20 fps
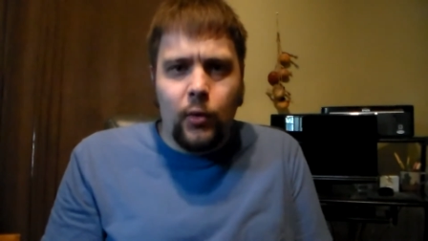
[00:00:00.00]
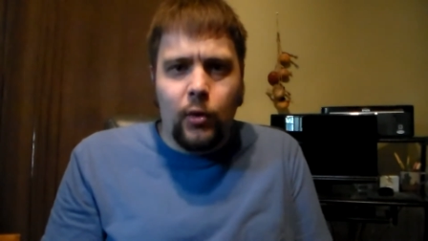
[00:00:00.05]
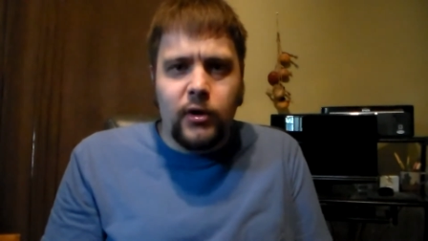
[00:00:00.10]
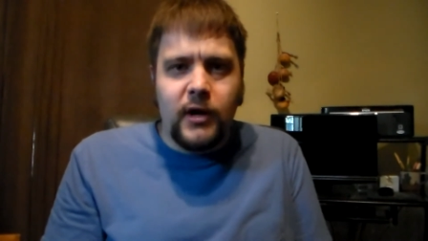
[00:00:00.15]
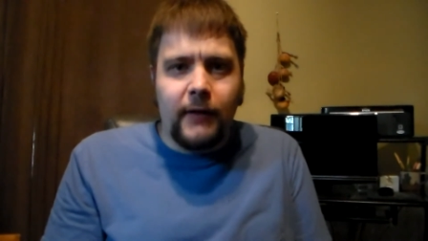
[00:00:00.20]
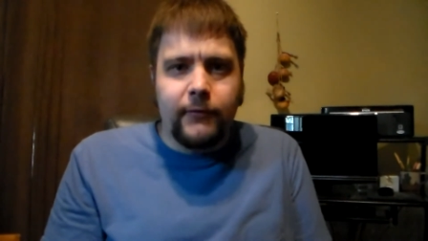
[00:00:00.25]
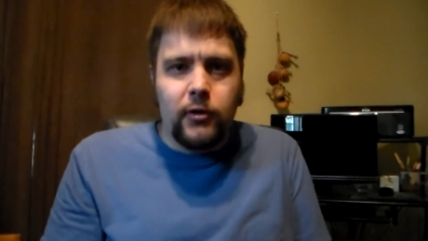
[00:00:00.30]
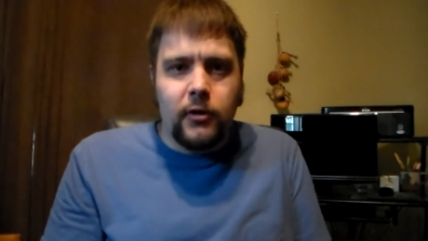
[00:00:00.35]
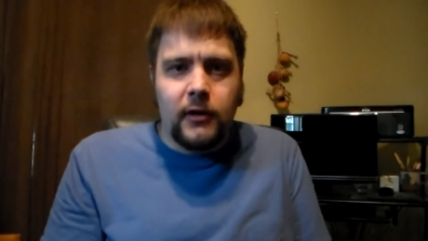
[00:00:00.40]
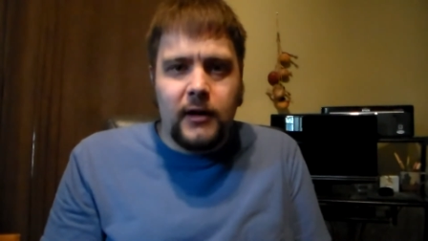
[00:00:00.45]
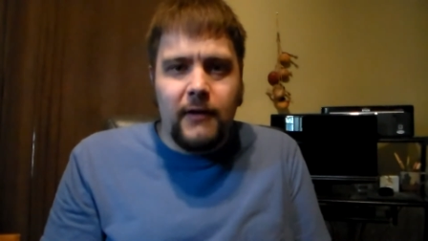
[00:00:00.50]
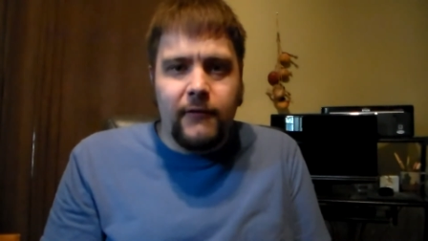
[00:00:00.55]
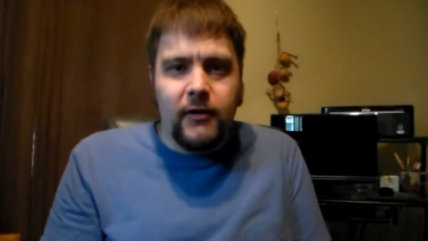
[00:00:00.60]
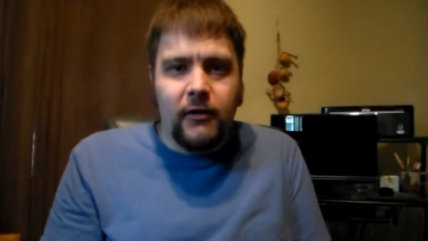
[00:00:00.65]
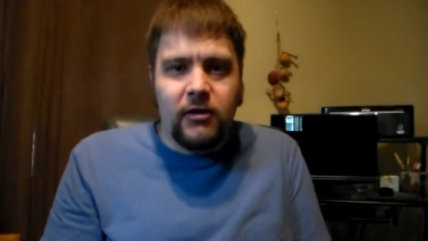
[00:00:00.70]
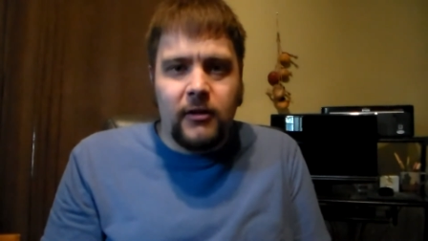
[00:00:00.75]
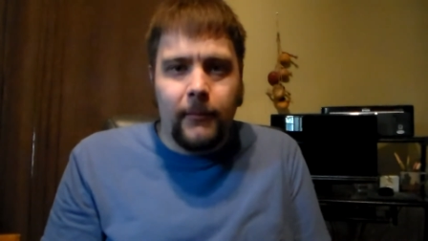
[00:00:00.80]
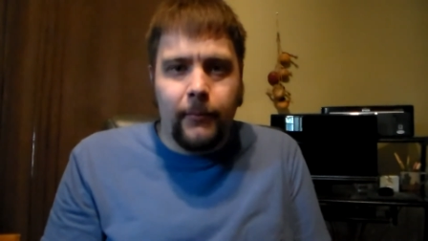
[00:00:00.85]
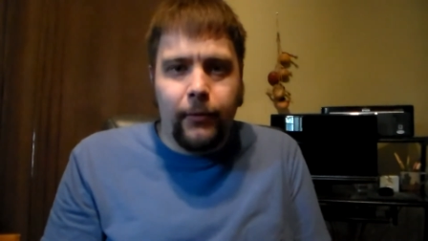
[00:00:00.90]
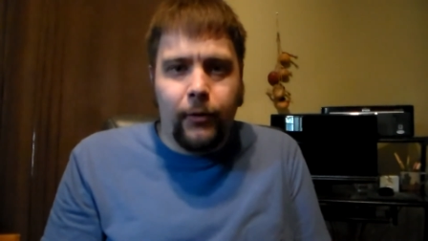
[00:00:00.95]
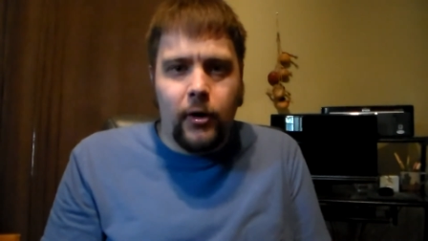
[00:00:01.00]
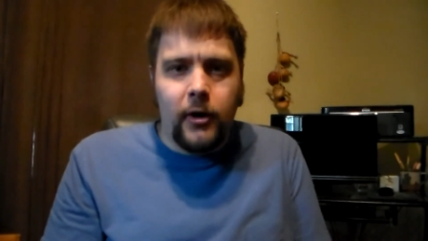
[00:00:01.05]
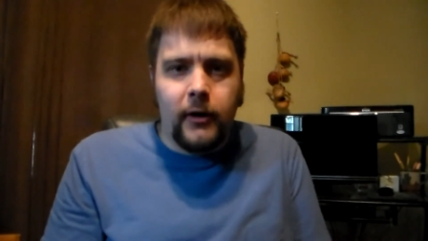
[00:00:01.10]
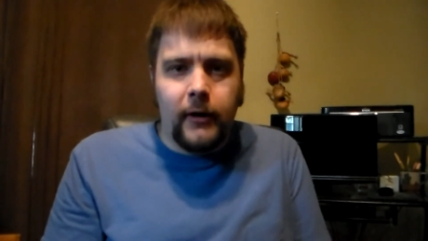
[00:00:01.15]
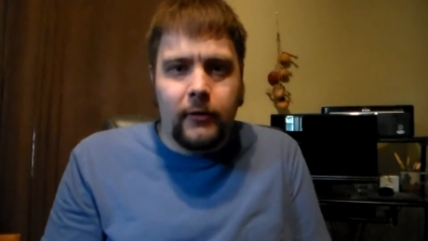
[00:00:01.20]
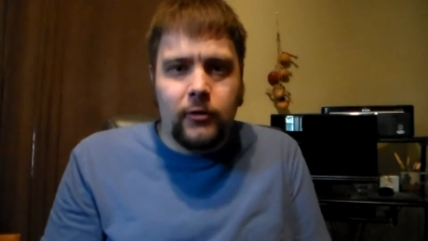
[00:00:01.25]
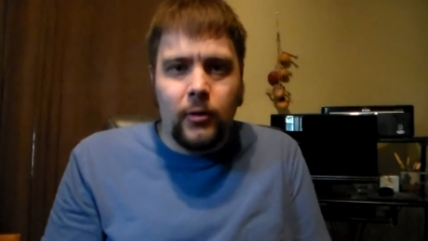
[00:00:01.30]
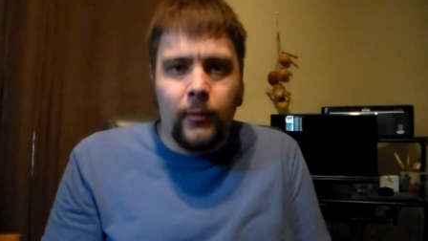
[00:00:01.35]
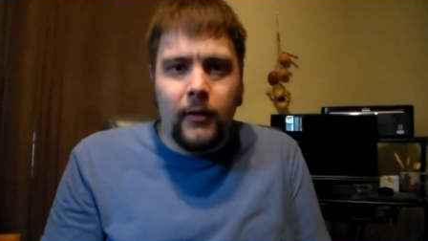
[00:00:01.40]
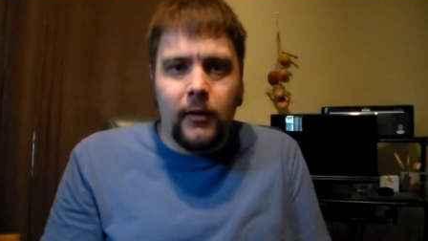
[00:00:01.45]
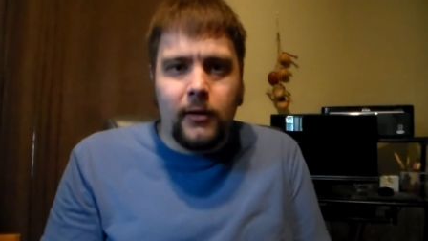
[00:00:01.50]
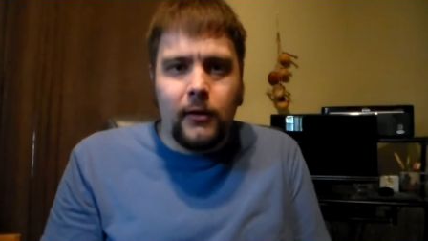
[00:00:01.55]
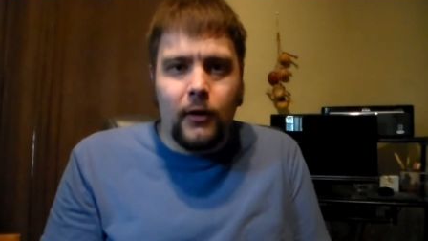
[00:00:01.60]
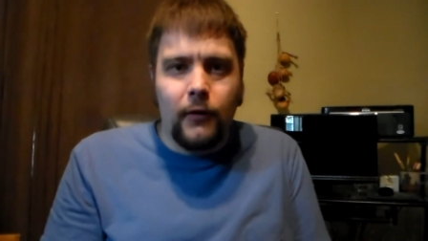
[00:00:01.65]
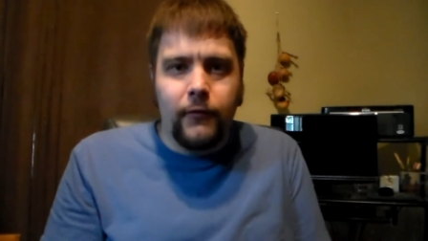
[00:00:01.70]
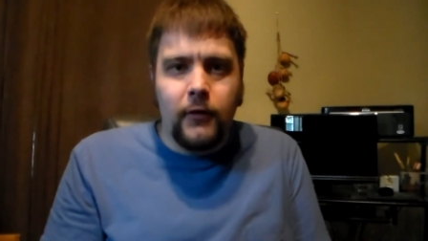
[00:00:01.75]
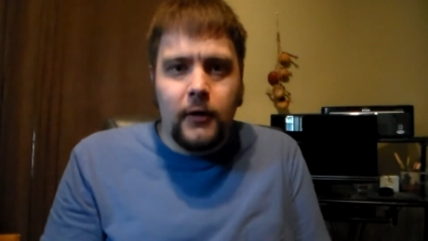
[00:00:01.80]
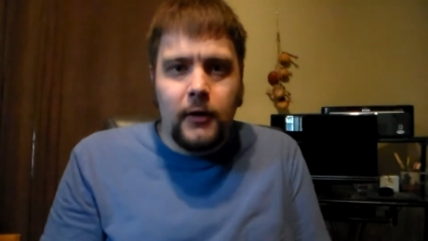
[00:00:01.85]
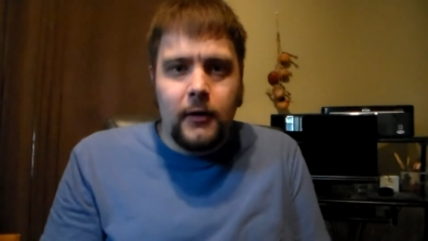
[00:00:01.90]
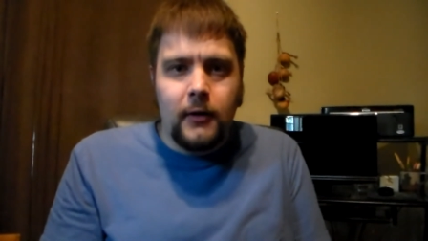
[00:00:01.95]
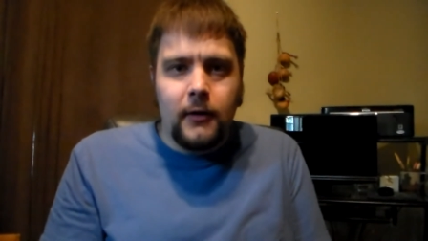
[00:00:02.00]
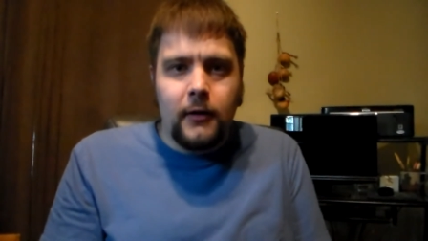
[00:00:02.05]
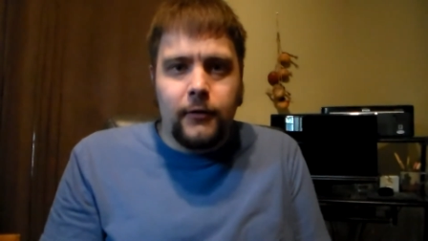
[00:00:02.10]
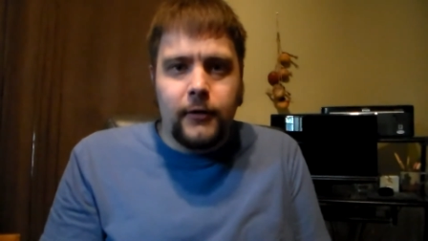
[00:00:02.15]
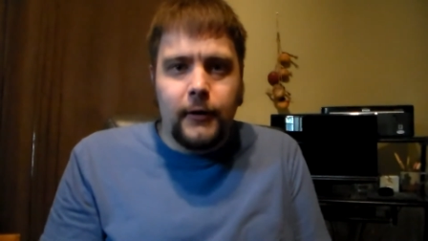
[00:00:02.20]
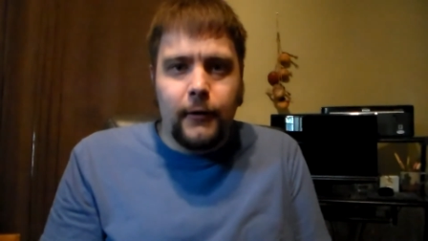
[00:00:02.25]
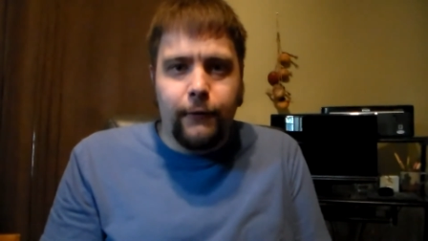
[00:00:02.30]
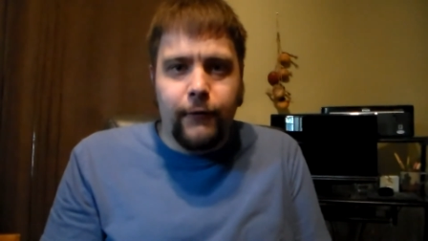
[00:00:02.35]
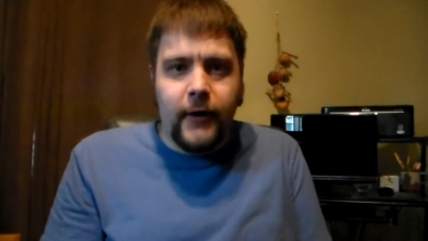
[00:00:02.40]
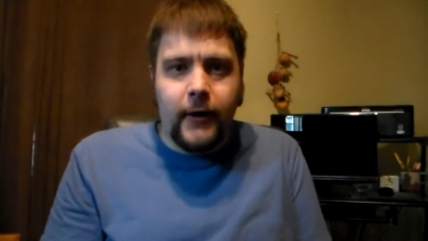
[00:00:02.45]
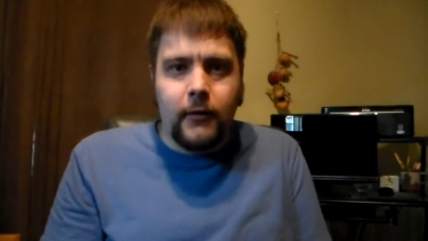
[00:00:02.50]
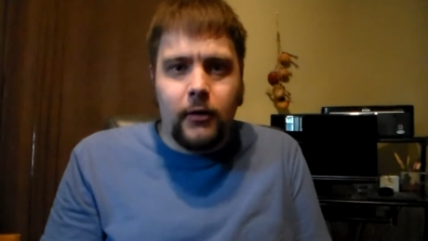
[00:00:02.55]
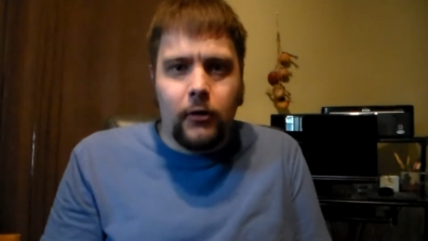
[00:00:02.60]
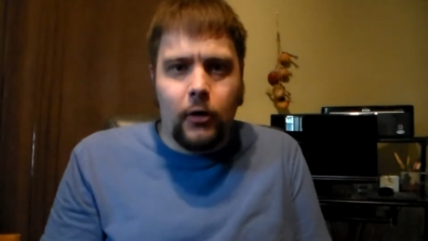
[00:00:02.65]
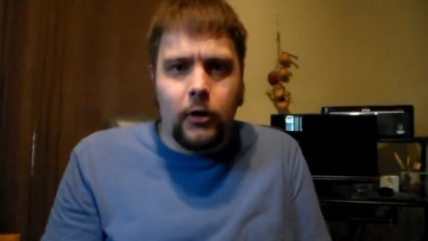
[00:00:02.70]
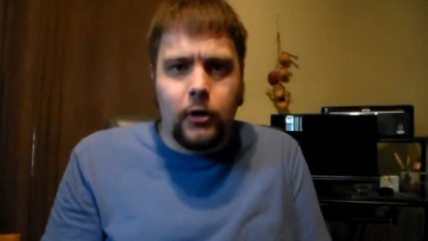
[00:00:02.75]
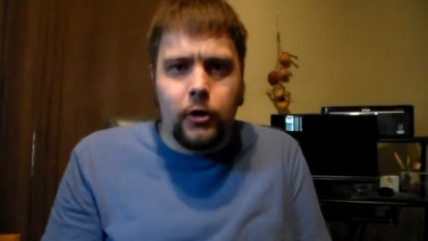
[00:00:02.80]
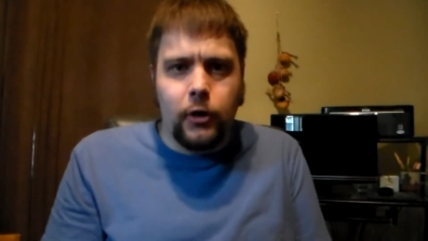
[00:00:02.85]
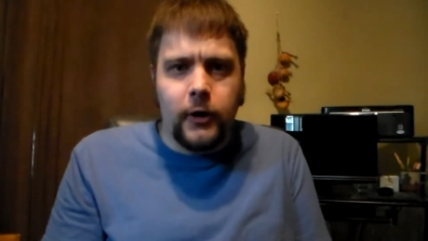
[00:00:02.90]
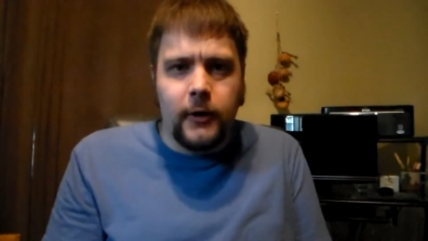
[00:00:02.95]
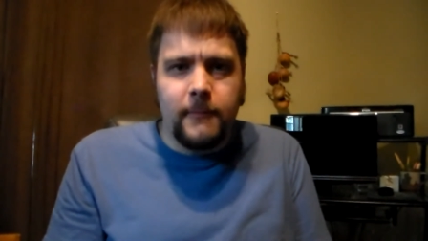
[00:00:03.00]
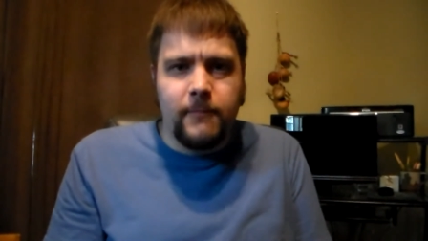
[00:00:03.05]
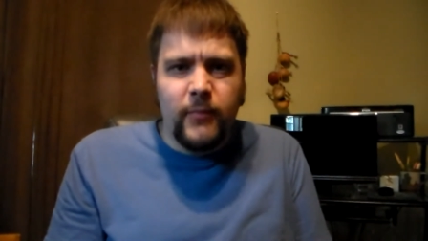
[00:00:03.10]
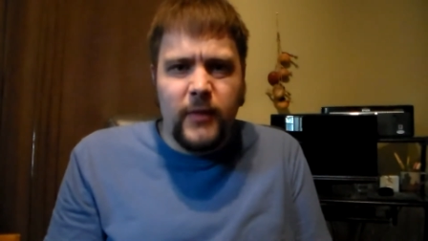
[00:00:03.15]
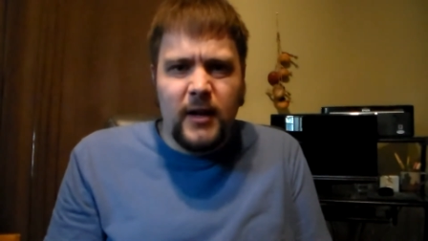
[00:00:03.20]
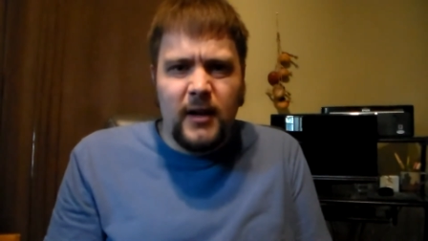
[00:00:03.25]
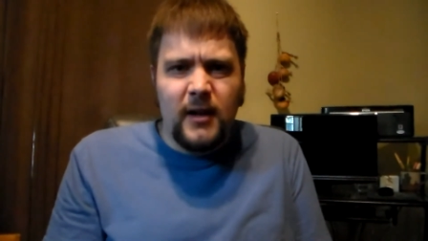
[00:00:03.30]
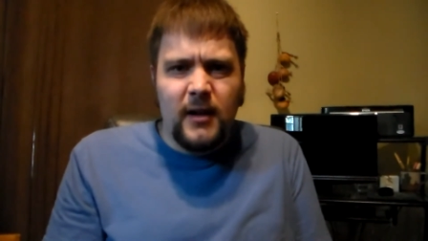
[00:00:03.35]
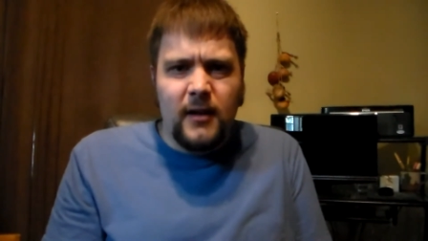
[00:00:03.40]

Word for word: Well, after giving it some thought, I told myself, the effects are good.